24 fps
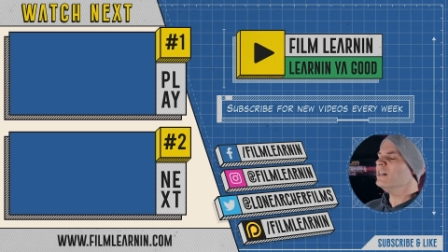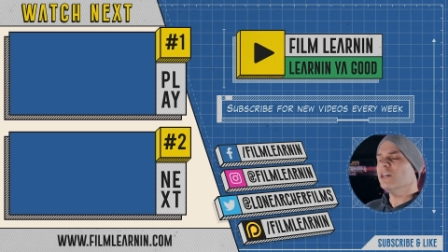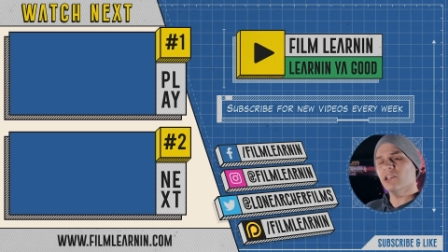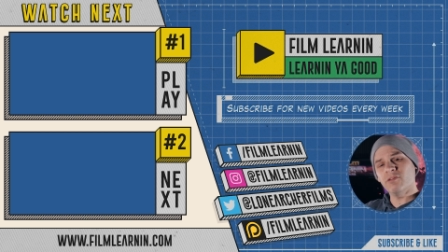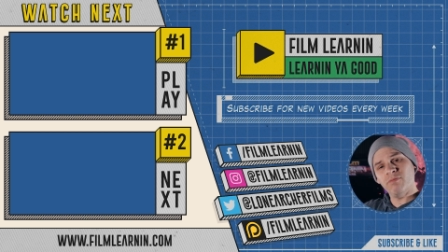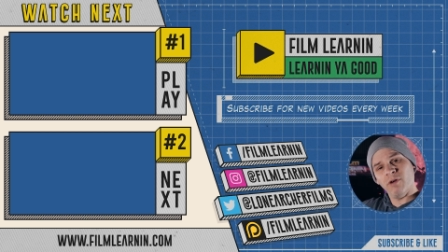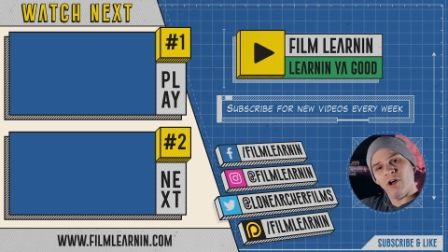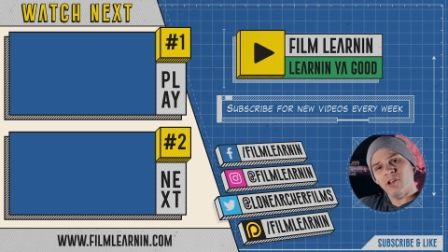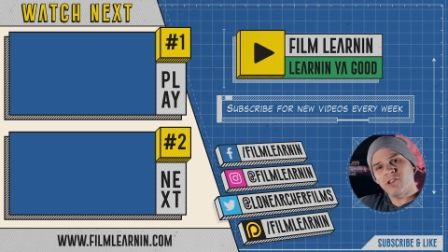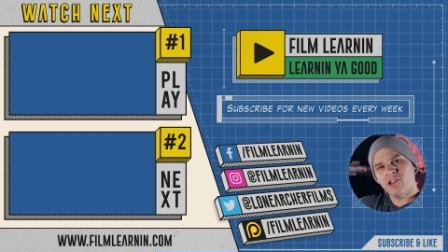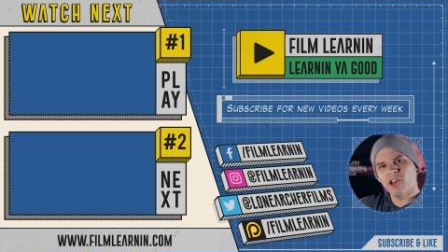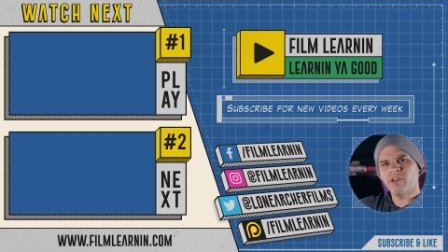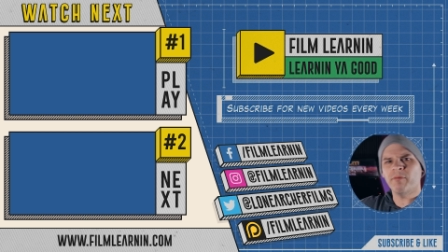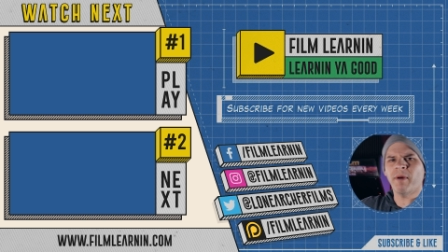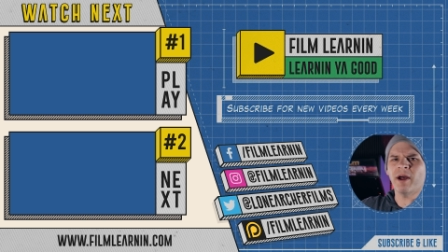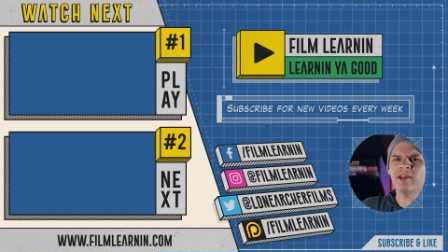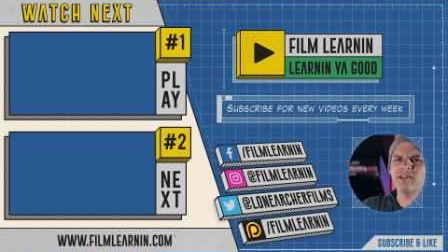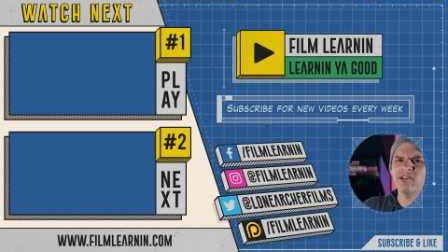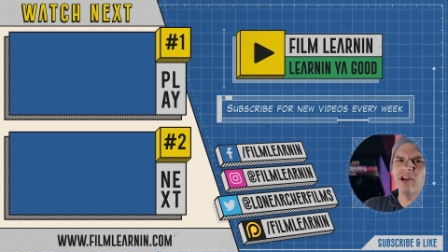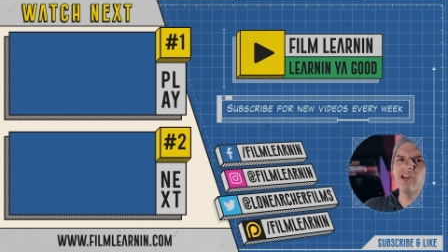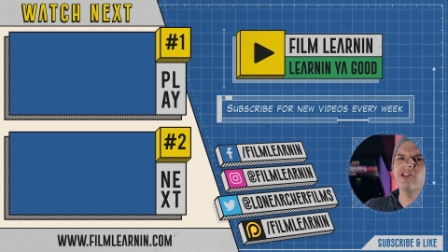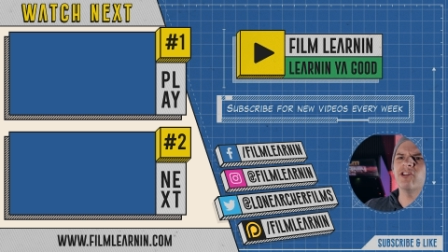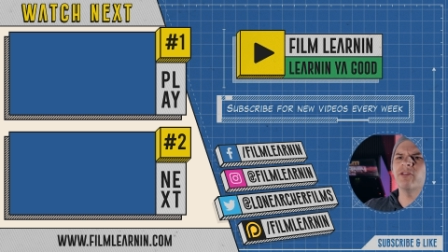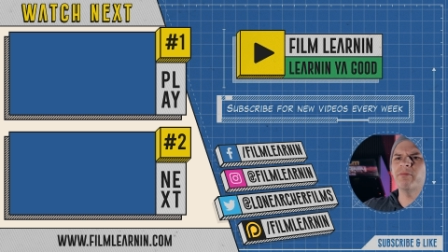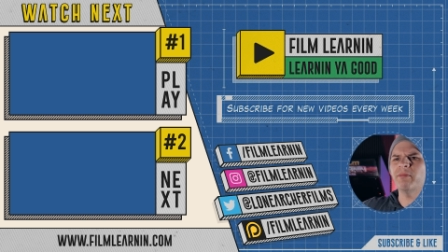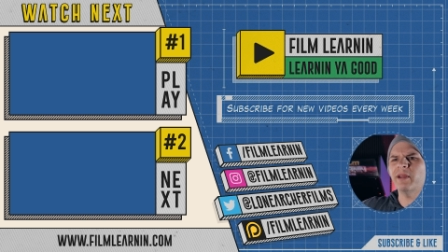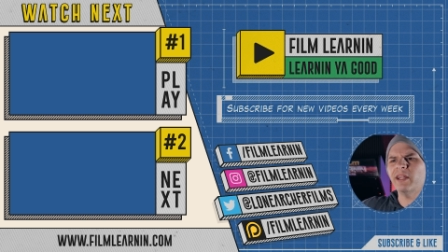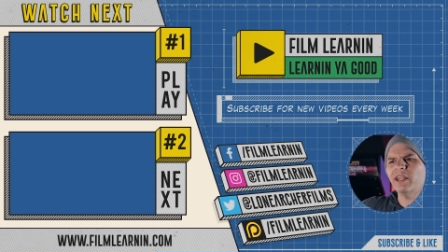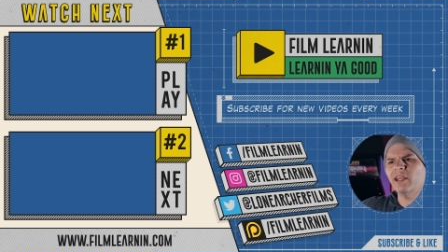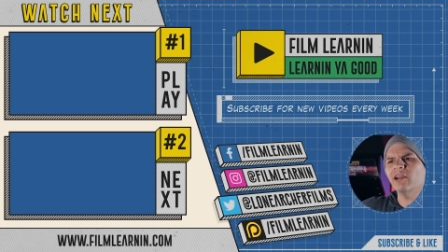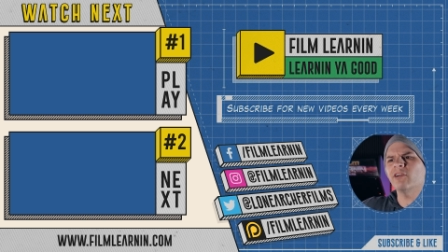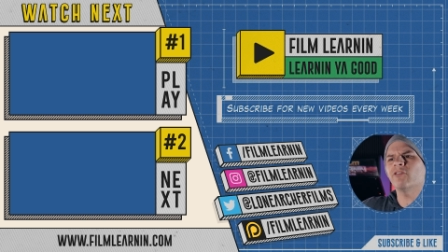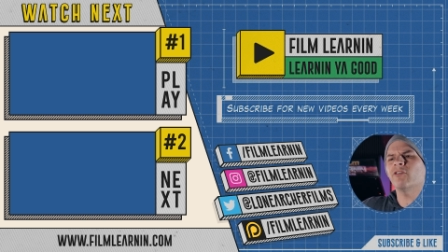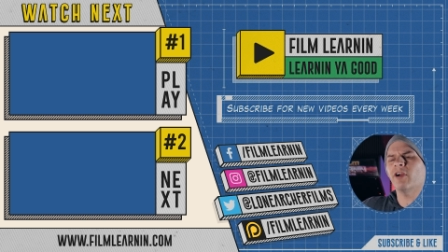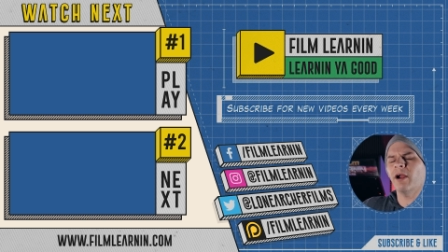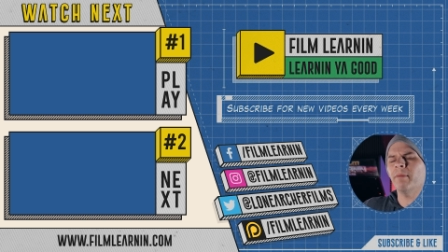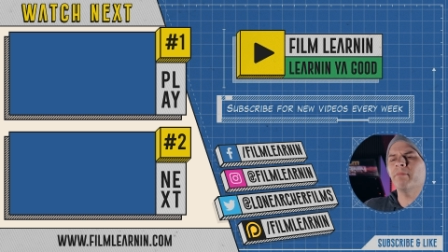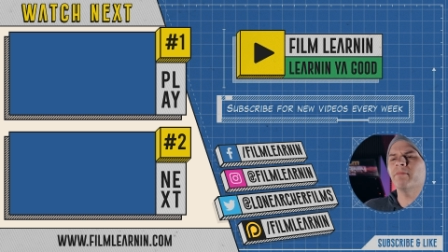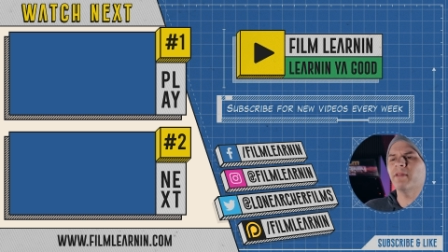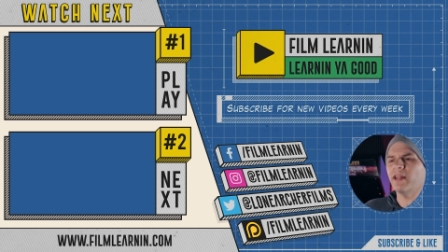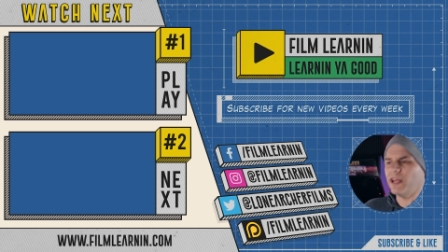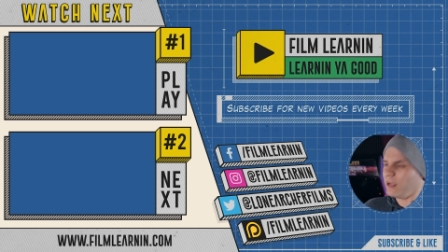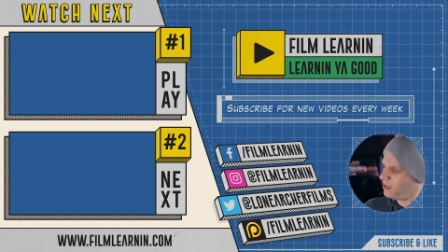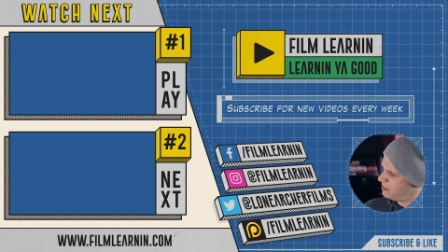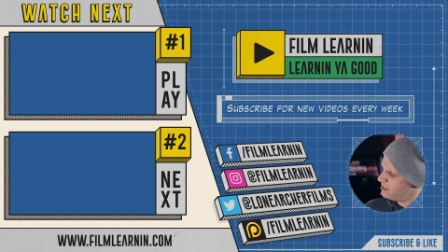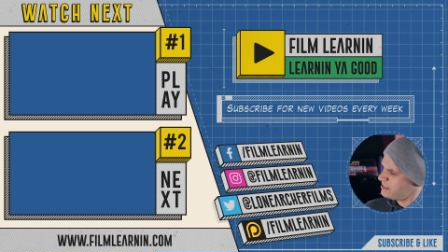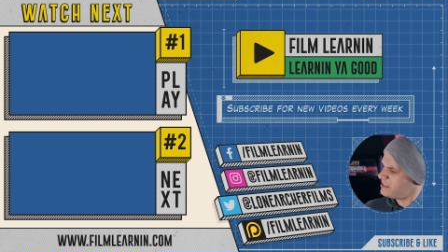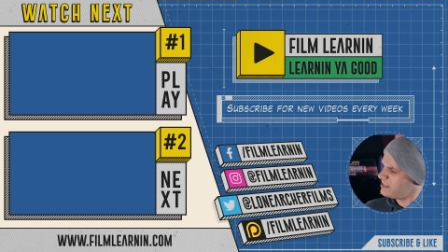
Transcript: as well as all my social media crap there.